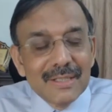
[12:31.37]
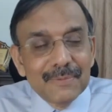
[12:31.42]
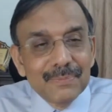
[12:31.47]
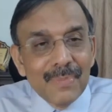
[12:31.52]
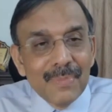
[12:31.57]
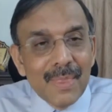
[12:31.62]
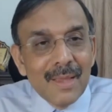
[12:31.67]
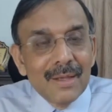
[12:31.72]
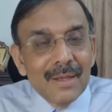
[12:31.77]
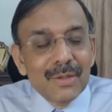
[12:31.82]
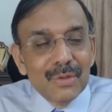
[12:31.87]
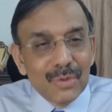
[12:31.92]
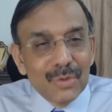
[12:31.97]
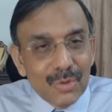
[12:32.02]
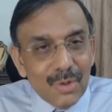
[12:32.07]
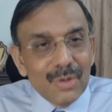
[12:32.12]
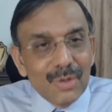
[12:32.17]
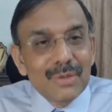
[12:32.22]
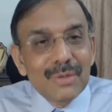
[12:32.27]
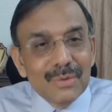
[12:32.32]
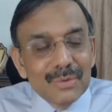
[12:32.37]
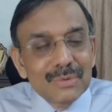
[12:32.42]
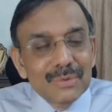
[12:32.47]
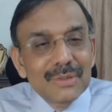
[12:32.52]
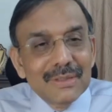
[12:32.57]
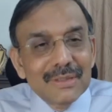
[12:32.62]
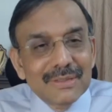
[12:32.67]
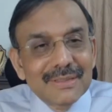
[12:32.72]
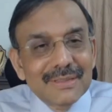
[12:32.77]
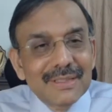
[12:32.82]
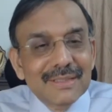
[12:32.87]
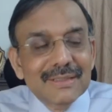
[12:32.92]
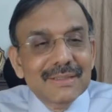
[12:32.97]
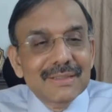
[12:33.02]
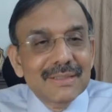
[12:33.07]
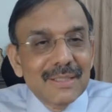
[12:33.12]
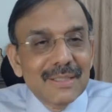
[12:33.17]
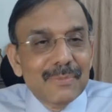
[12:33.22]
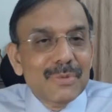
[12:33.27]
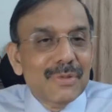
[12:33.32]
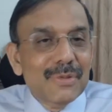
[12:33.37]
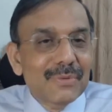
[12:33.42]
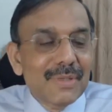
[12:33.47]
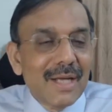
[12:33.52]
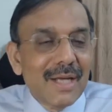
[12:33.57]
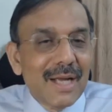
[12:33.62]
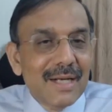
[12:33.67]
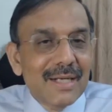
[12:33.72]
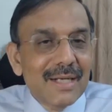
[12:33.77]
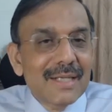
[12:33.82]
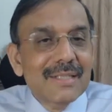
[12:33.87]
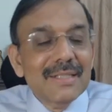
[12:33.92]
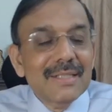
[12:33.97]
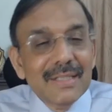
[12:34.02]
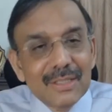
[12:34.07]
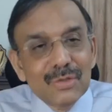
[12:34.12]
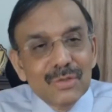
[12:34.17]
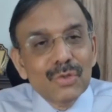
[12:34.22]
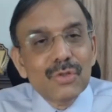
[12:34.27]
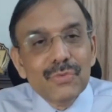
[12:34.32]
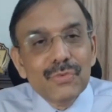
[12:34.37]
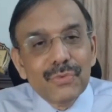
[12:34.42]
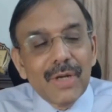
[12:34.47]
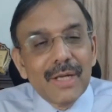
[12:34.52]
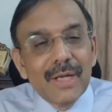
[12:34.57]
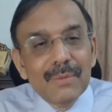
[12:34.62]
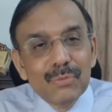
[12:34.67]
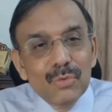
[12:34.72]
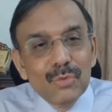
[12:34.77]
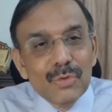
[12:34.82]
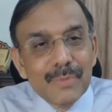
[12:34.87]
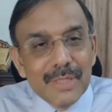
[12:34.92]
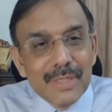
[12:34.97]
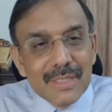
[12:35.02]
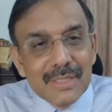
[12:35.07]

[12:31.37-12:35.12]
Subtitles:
You got to do the 6 steps of the hand hygiene in those 5 movements.